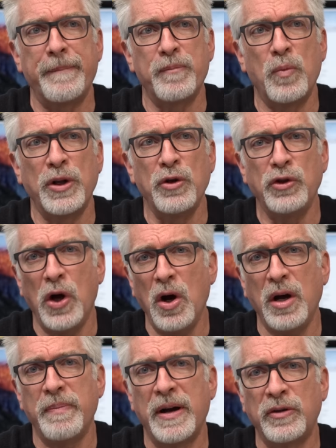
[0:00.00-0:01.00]
When you
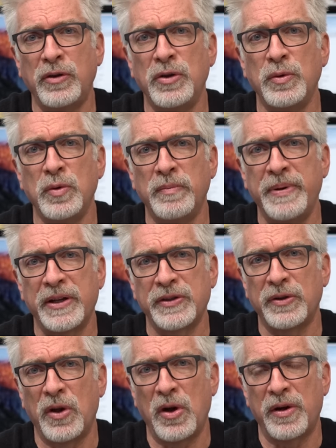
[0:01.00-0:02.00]
talk about dual
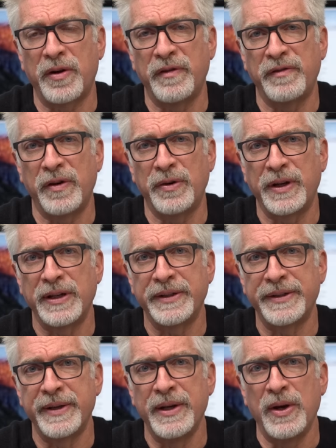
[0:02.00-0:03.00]
pixel
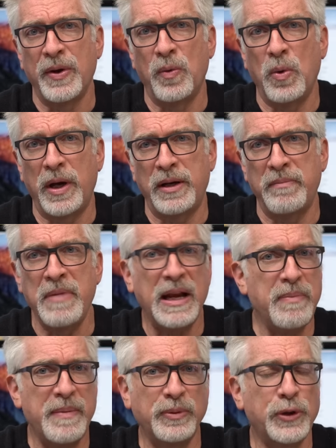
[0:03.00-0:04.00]
autofocus, what
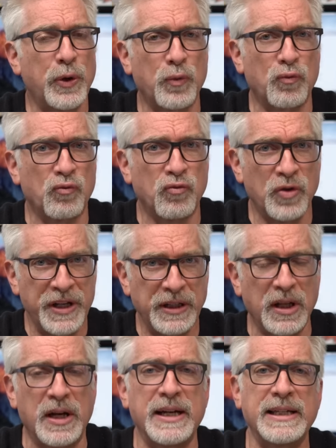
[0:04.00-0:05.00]
many people don't
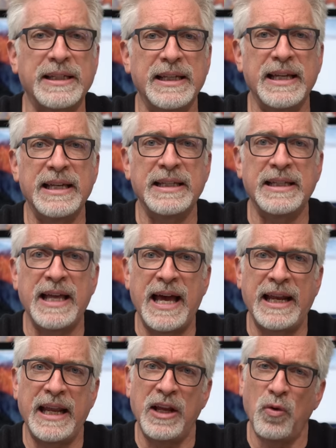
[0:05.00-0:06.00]
realize is
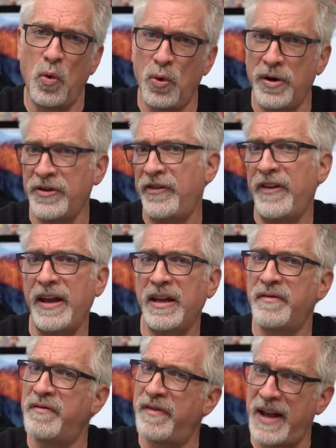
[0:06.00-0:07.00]
that in order to take
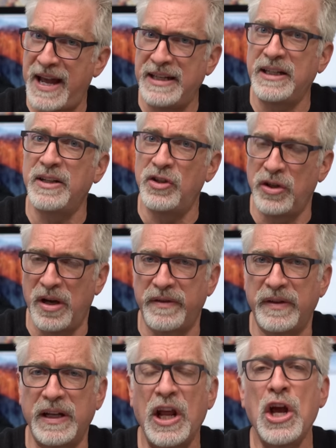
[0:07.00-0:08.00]
advantage
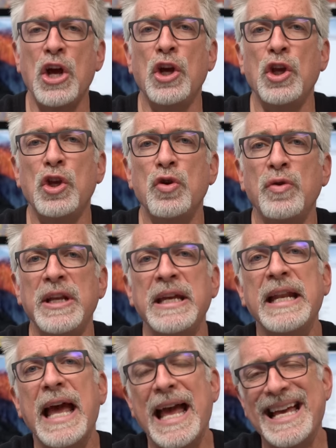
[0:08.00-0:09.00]
of it, you
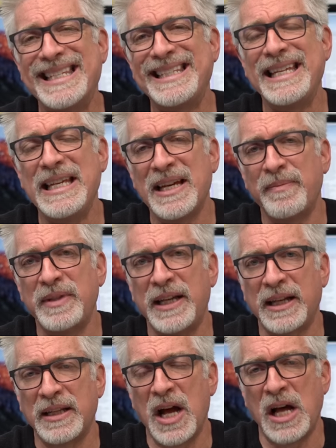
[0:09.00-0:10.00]
need STM
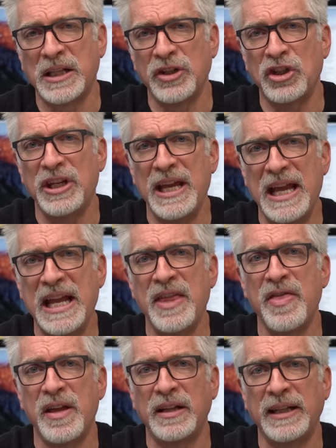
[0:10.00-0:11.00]
technology
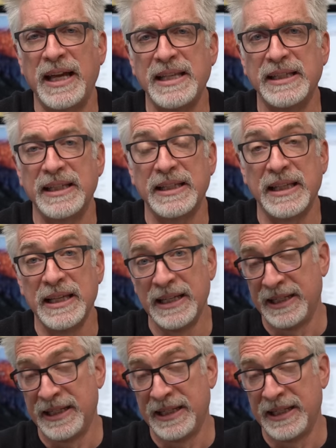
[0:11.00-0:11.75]
in the lenses.